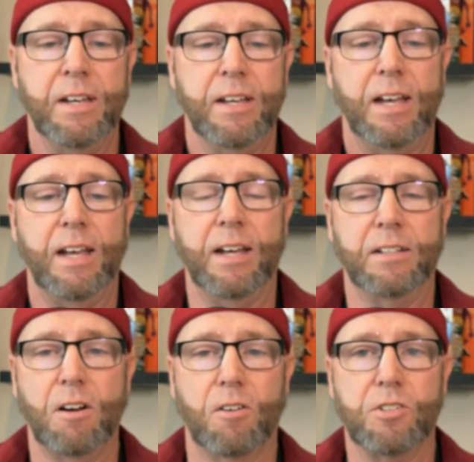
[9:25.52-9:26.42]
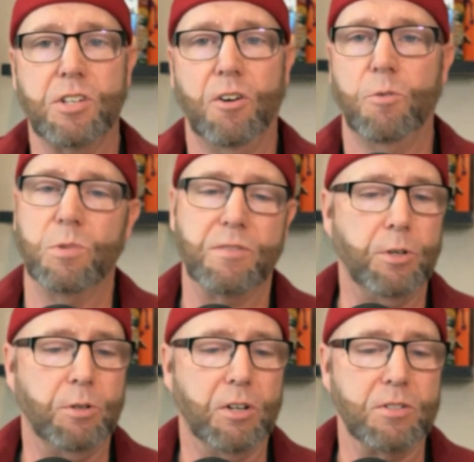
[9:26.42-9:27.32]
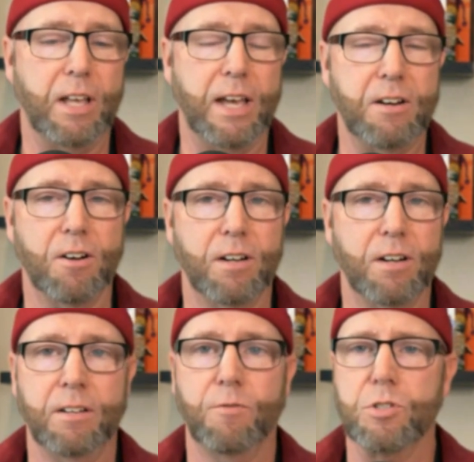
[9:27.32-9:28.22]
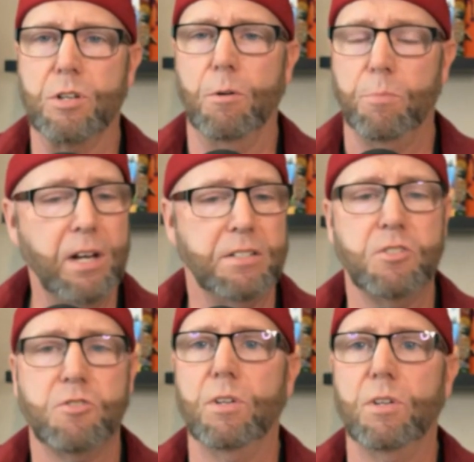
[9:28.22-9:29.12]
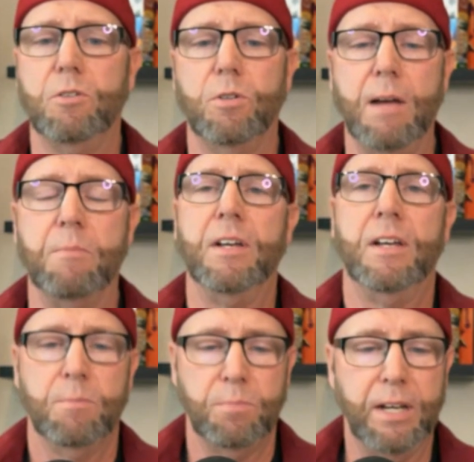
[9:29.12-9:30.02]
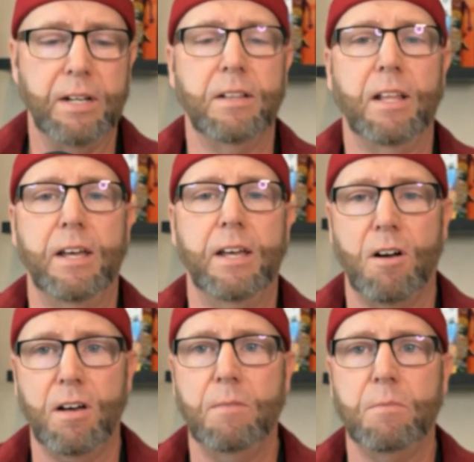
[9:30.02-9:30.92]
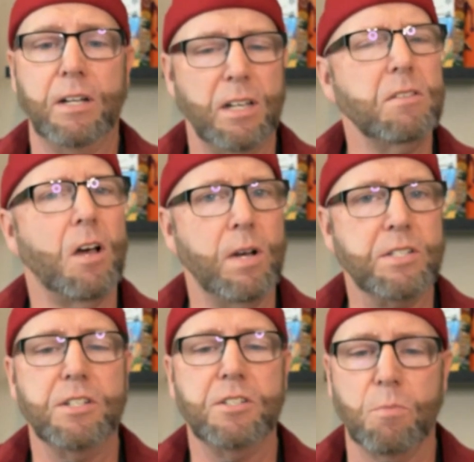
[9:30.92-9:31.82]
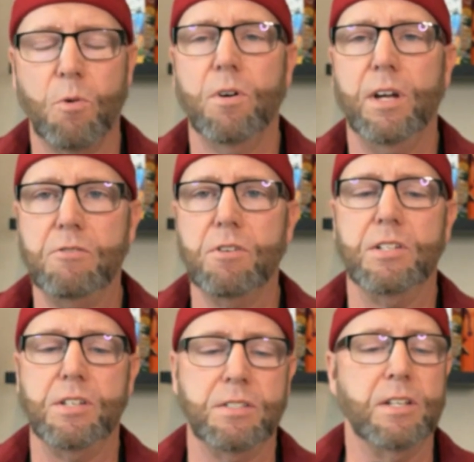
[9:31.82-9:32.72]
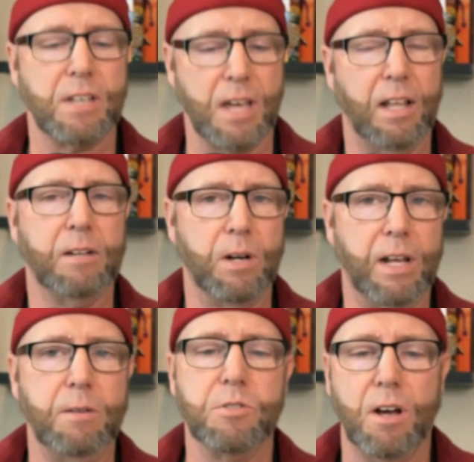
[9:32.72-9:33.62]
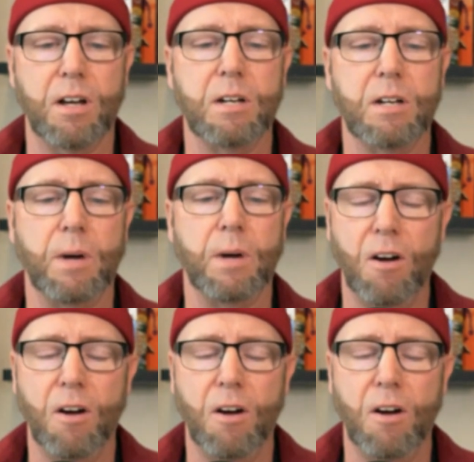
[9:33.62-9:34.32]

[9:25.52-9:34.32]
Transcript: And Carcassonne was a few years later. And the first time I played it, this is a really cool game. Playing it later on, I'm like, oh, I see some more intricacies in this, kind of like what Andy was talking about. Oh,